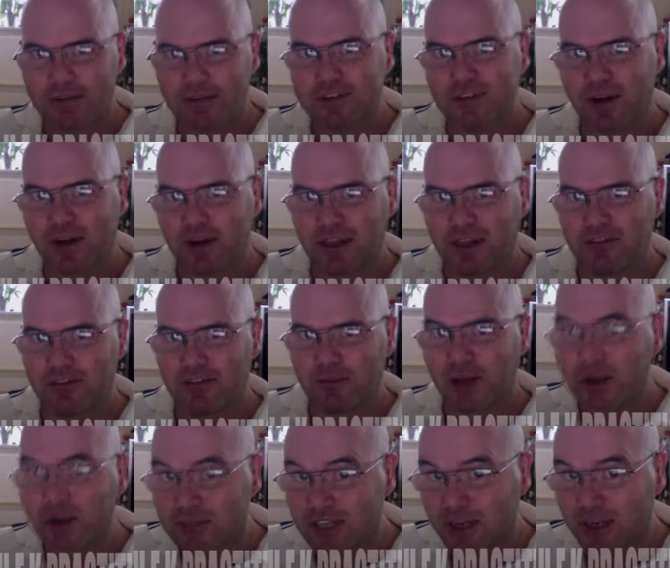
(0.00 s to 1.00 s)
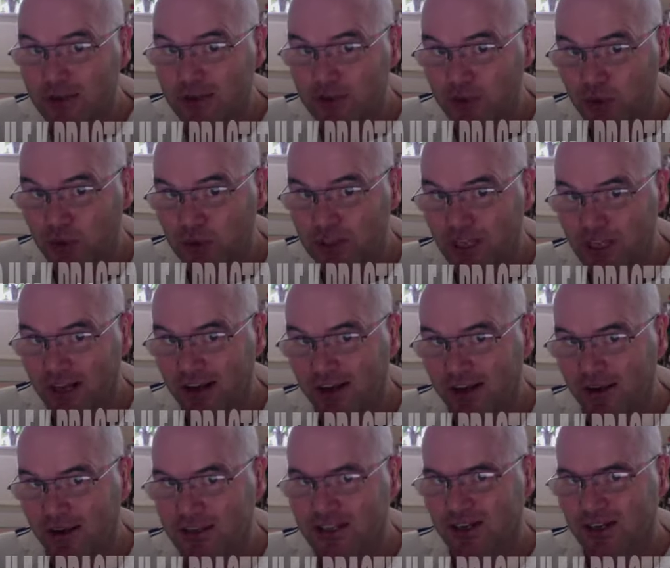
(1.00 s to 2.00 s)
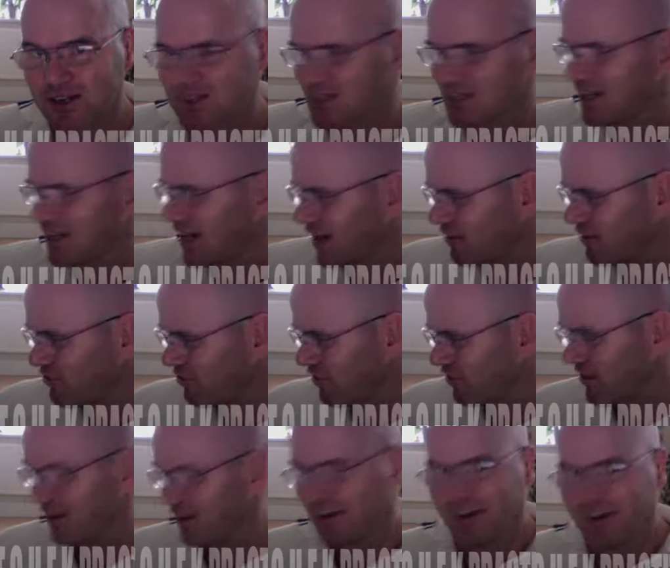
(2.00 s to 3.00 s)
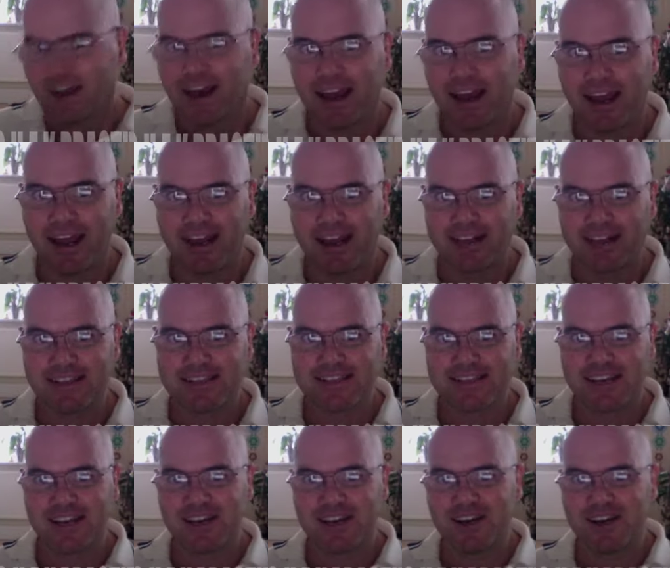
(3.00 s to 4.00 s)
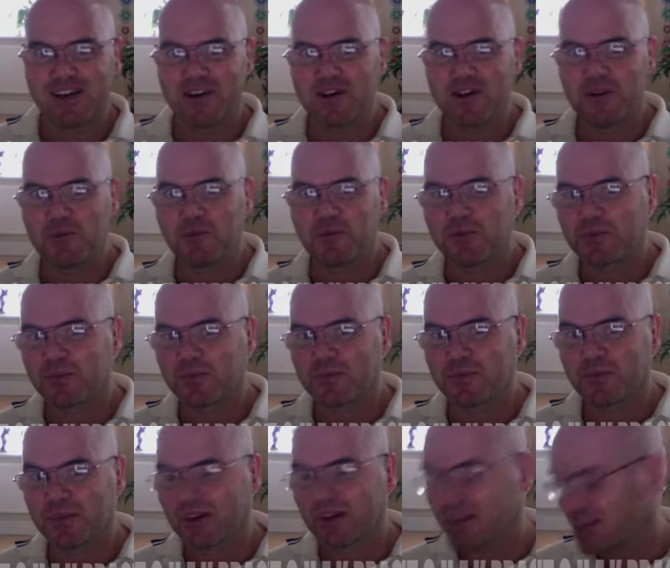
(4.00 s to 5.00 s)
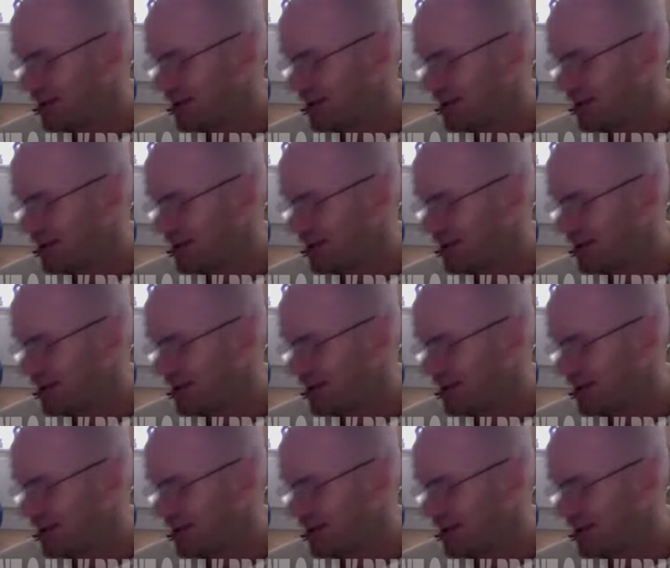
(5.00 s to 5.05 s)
So I give them loads and loads of water, lots and lots of love. And, you